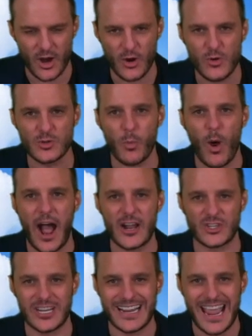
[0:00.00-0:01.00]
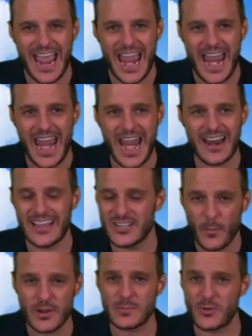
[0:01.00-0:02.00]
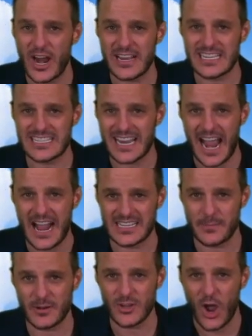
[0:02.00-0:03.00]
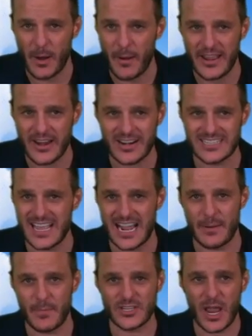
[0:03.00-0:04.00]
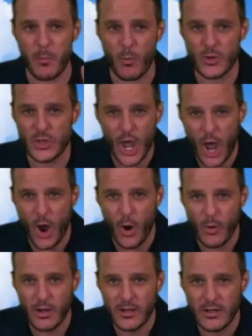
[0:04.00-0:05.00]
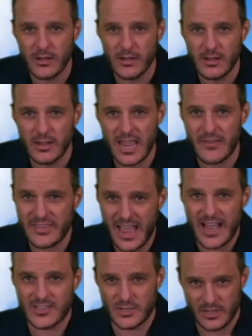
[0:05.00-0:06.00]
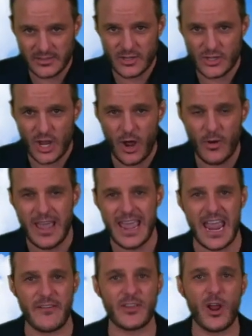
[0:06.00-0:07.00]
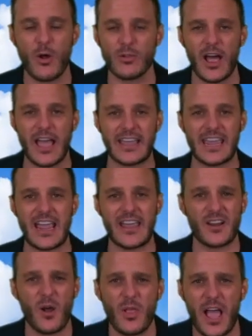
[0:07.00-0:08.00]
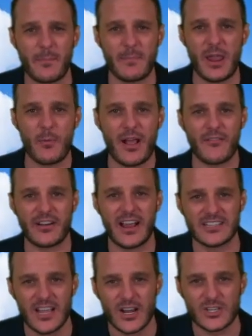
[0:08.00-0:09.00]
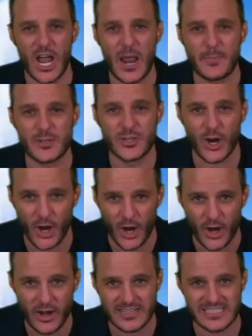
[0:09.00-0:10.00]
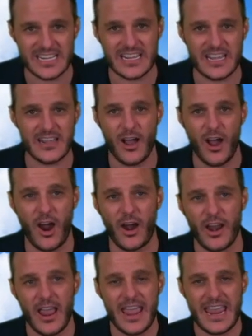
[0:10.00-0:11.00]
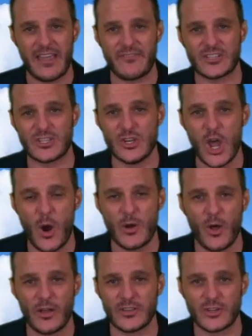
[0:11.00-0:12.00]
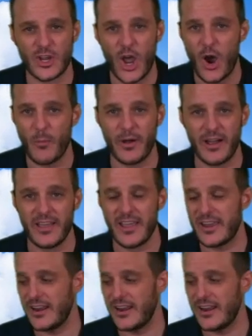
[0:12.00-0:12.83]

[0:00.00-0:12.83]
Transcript: are, who's watching. And they told me some crazy stats I'm going to talk about here in a second. But type yo. If yes, you like the show. If you don't like it, you don't like me, whatever it is, type DER, D-E-R. If it's no, you don't like the show. But,